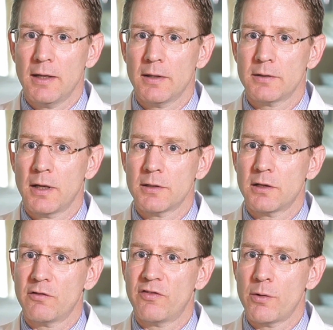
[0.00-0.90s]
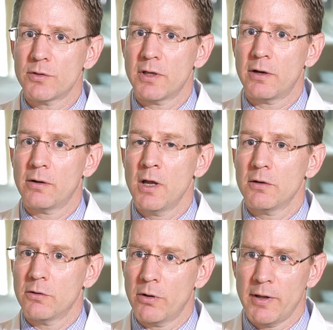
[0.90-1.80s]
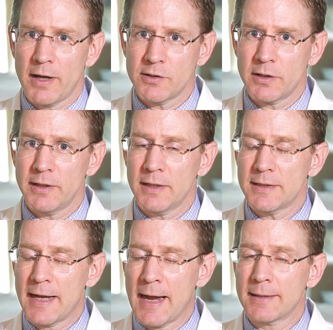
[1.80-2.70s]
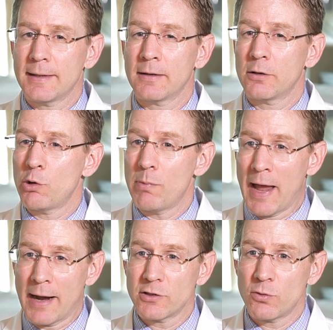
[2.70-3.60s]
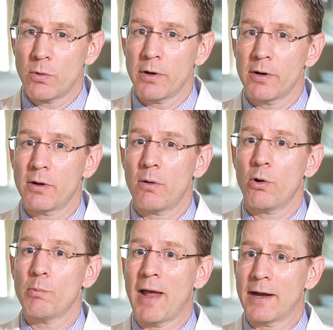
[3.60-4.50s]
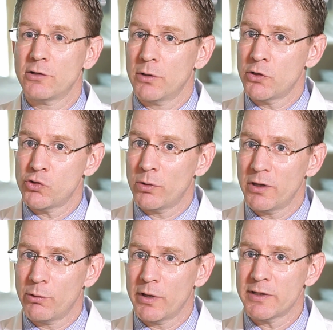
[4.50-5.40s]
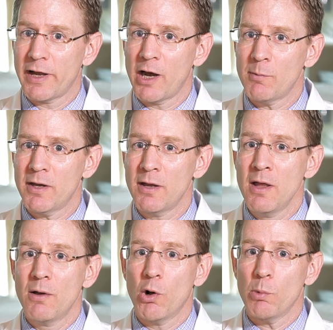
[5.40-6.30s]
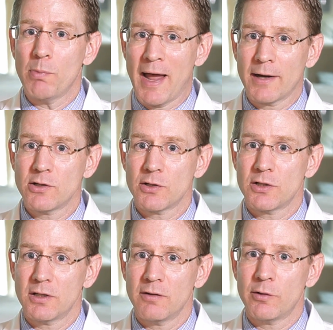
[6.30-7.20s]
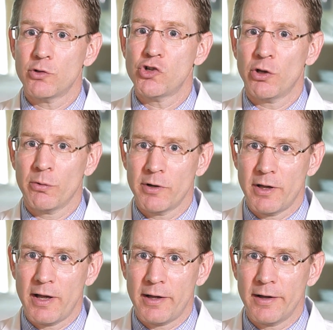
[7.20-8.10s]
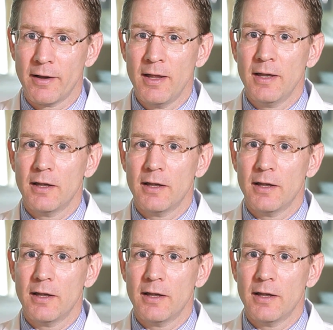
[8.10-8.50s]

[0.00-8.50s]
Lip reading: in the sense of folks that are neurologically intact that can go back to work or back to enjoy their retirement or back just to give their children a hug,